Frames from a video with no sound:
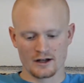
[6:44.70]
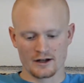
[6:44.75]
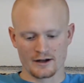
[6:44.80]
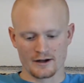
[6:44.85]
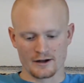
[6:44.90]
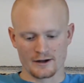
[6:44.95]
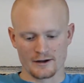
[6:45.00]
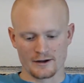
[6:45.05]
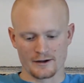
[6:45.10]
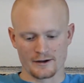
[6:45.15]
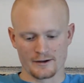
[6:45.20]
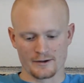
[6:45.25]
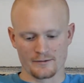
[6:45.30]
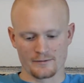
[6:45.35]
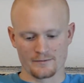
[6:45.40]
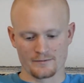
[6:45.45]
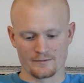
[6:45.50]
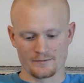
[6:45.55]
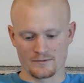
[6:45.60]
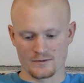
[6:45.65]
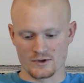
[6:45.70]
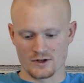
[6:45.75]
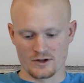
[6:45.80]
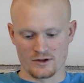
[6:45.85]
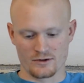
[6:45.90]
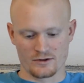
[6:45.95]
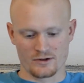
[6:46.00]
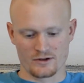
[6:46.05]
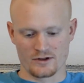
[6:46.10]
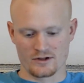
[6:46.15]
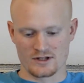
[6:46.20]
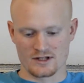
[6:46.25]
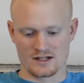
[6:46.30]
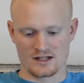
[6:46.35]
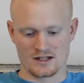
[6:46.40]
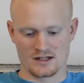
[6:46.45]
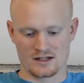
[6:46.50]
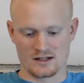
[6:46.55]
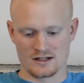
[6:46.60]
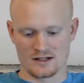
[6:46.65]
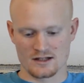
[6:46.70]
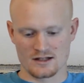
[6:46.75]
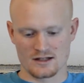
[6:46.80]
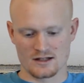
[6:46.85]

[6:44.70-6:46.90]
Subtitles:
There's,